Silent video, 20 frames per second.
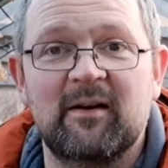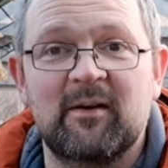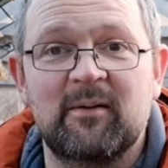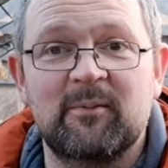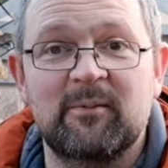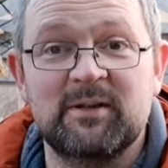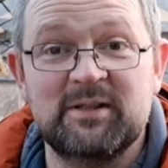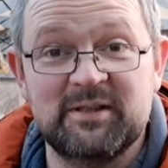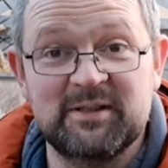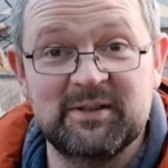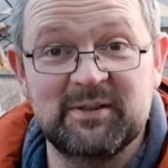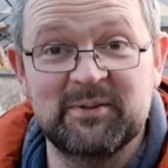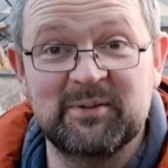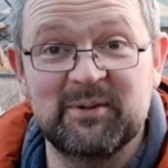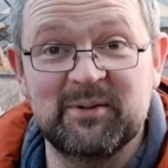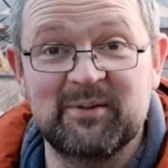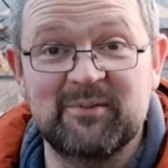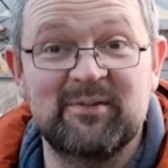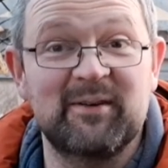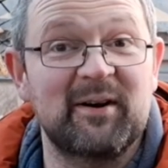Wishing you
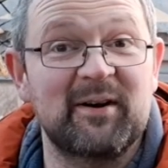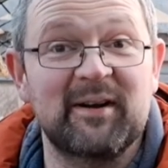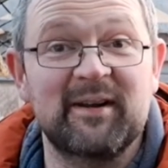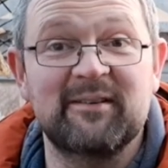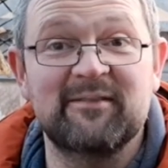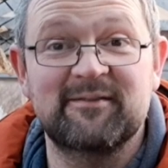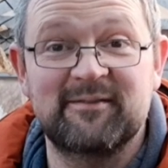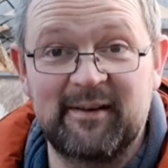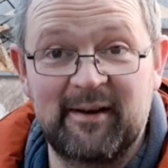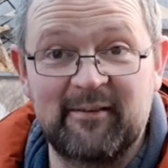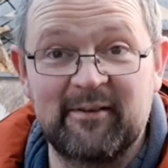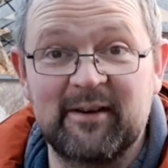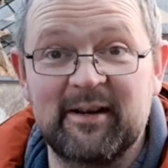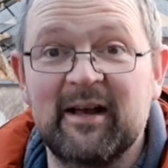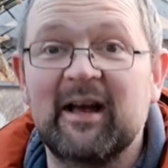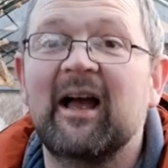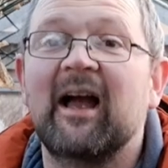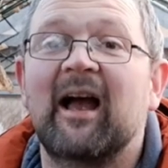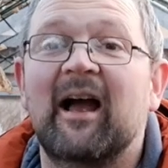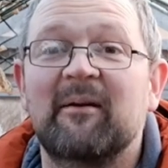all a very, very
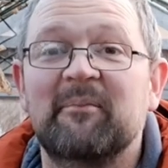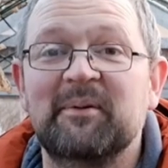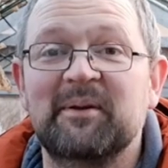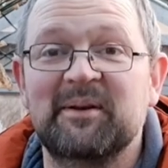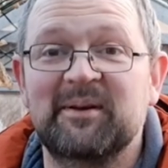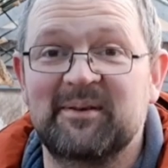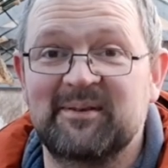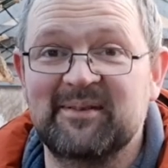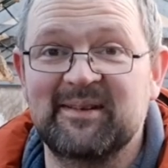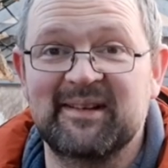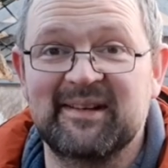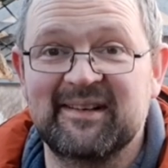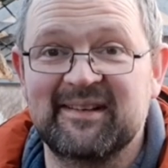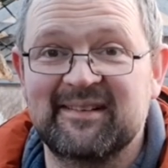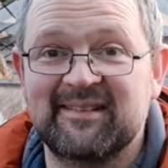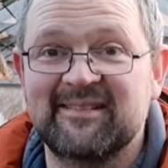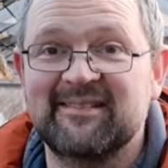happy new year.